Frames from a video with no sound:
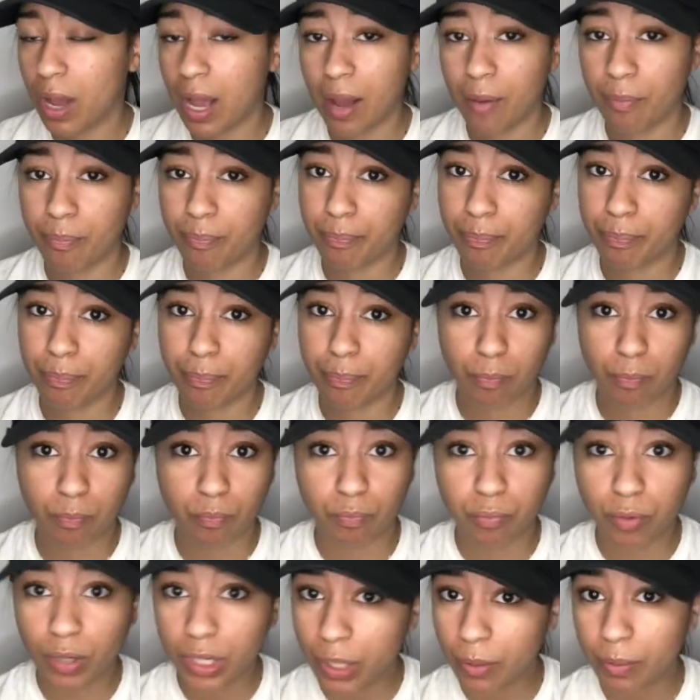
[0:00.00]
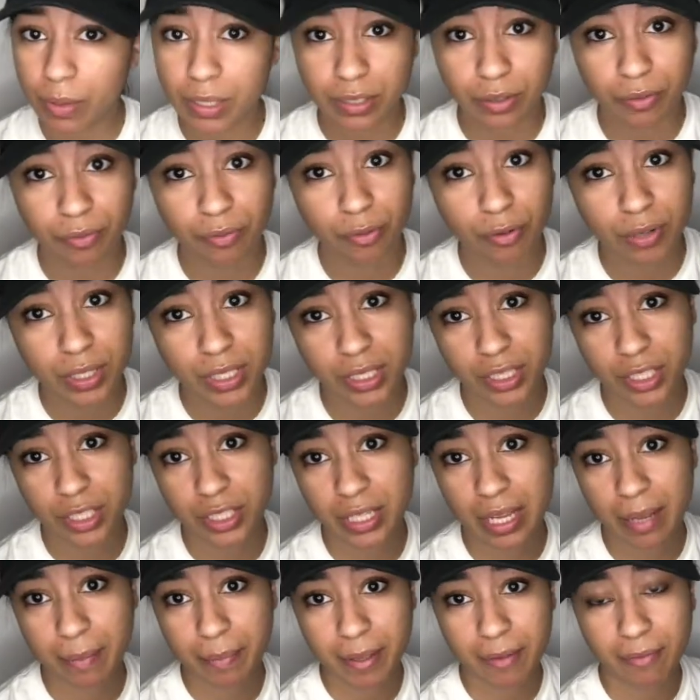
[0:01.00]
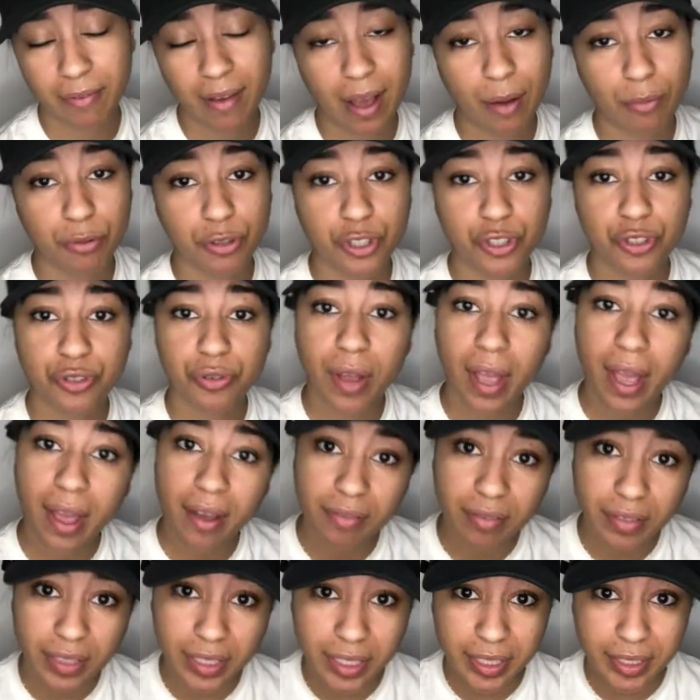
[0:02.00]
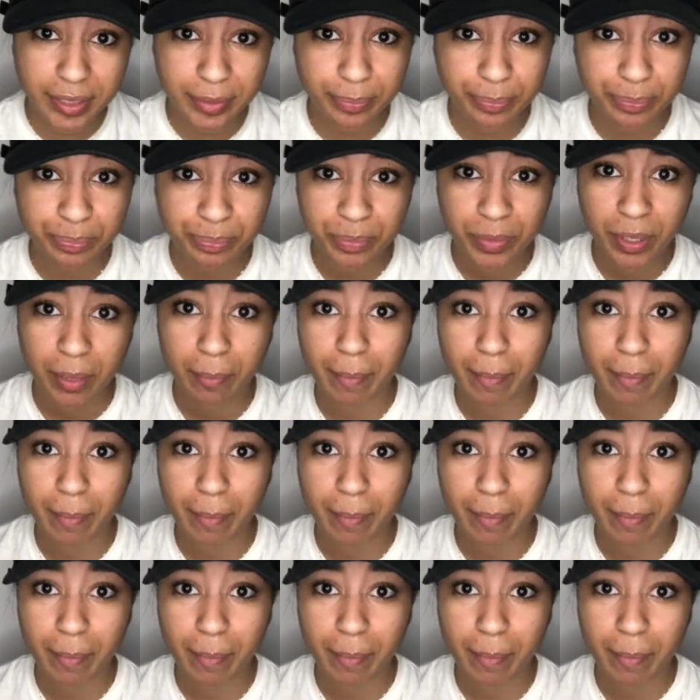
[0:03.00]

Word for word: I really wasn't focused at the shop either. I was traveling.